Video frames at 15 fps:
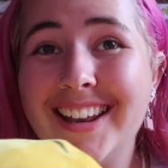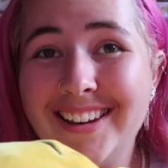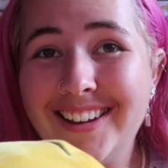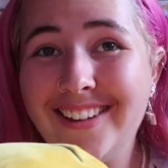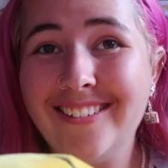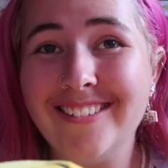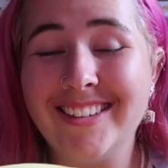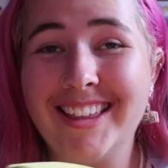
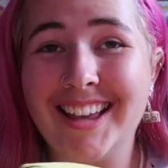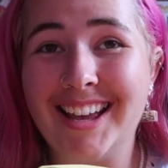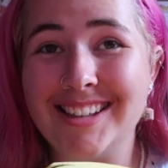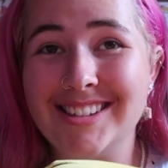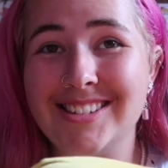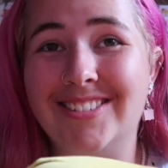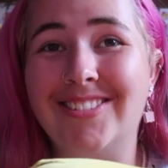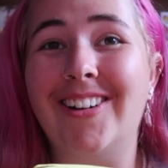you guess
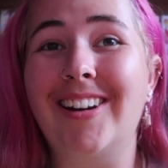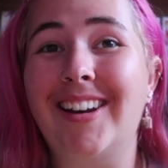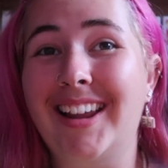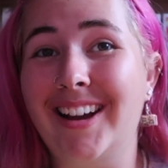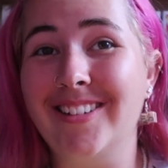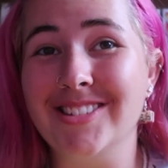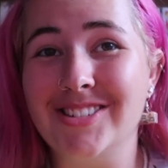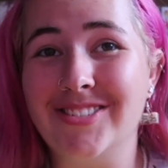what
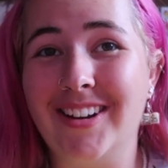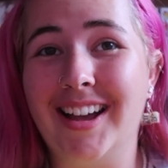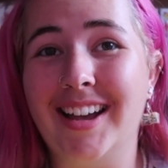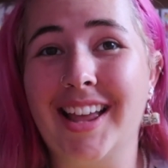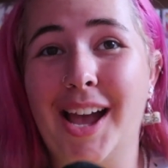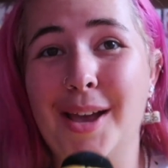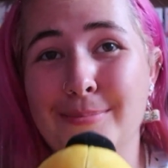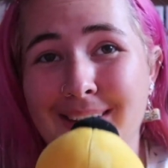
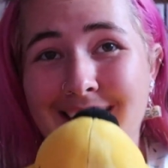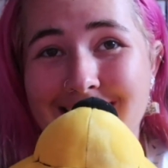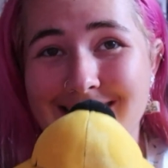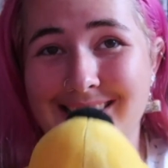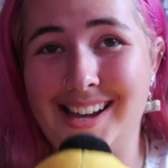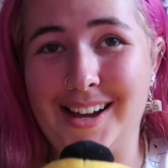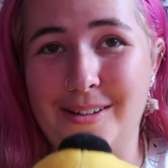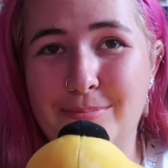Loungefly I
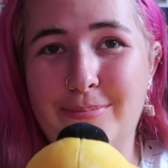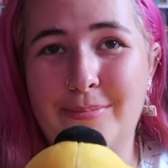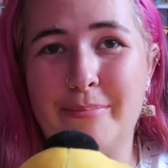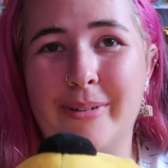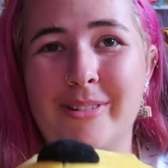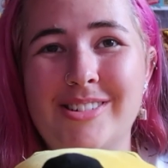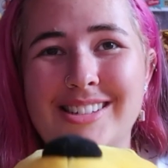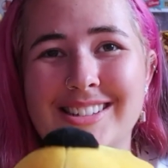picked up?
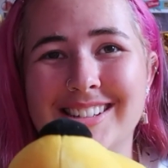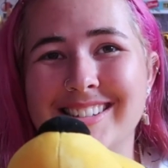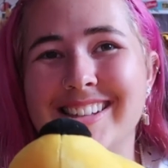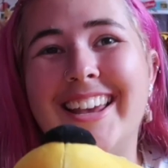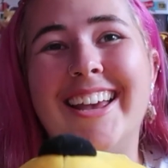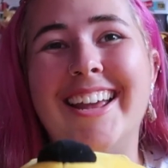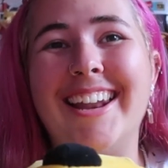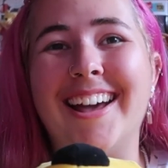Pooh's just gonna sit
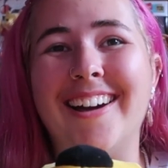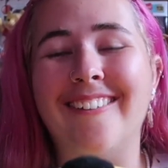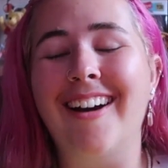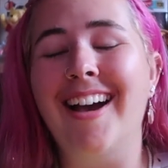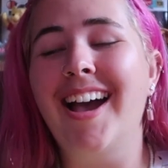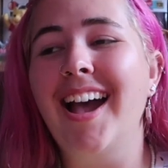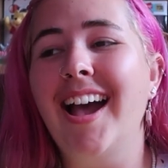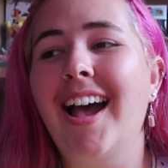here now.
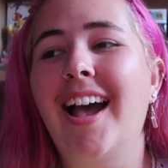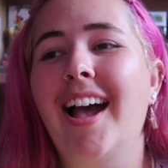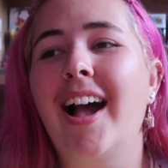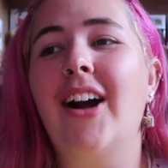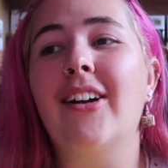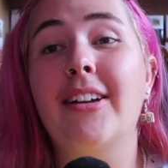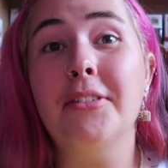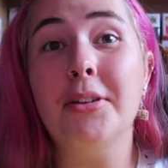
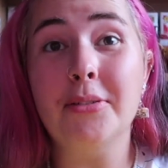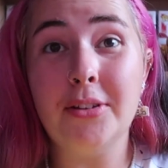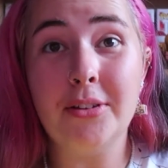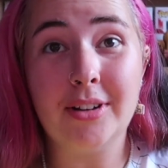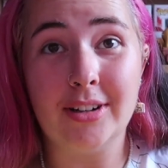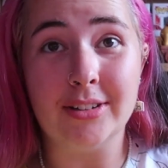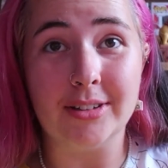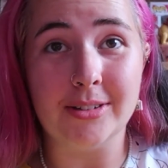I'll give you a few
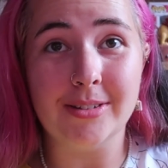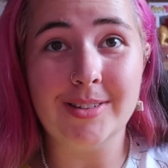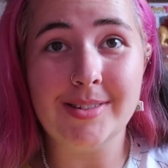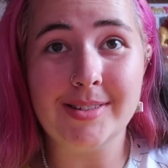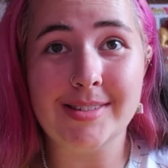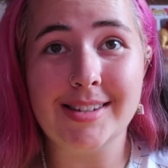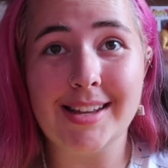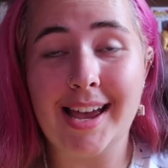
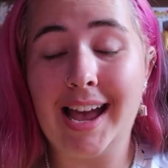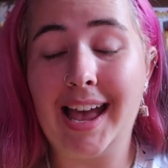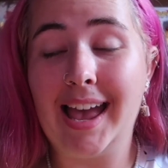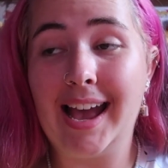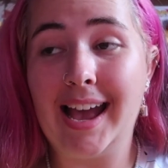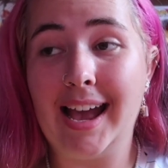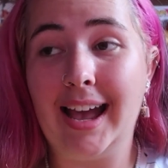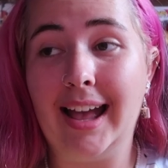clues,
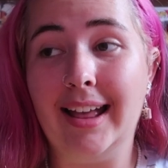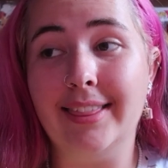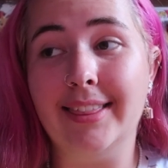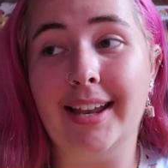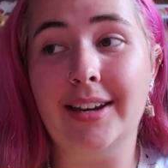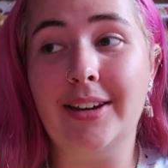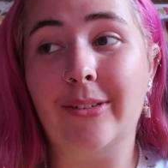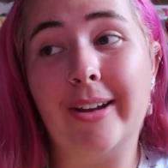and
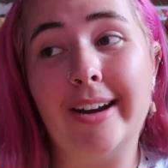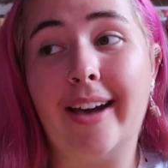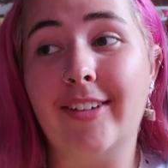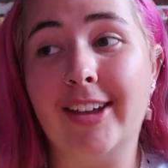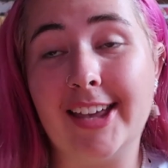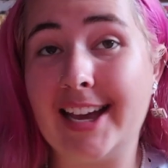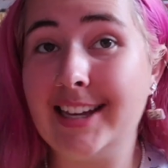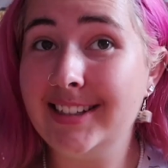then you can have a
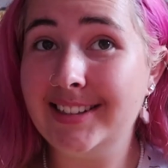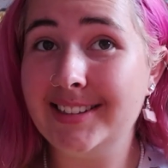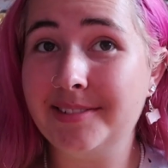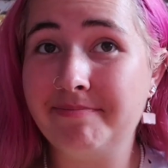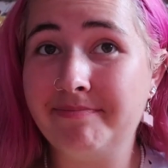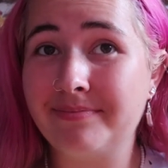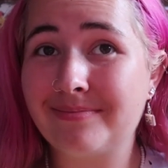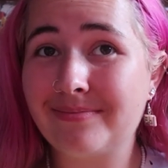guess.
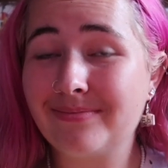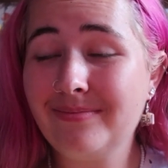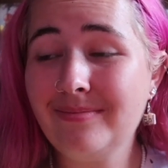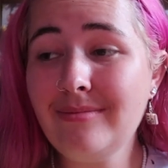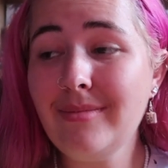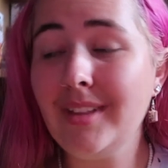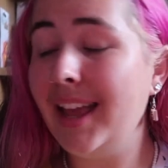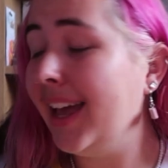
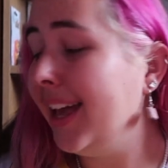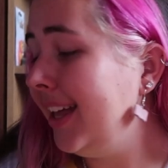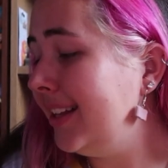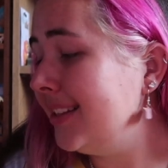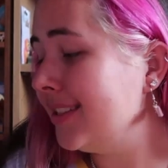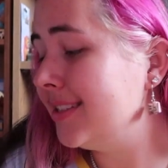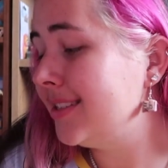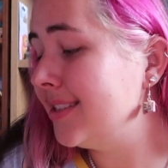
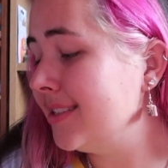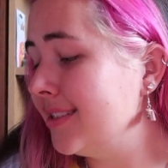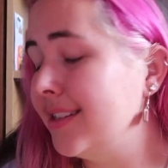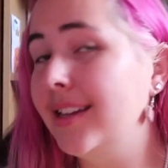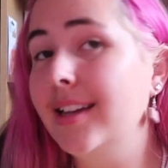It's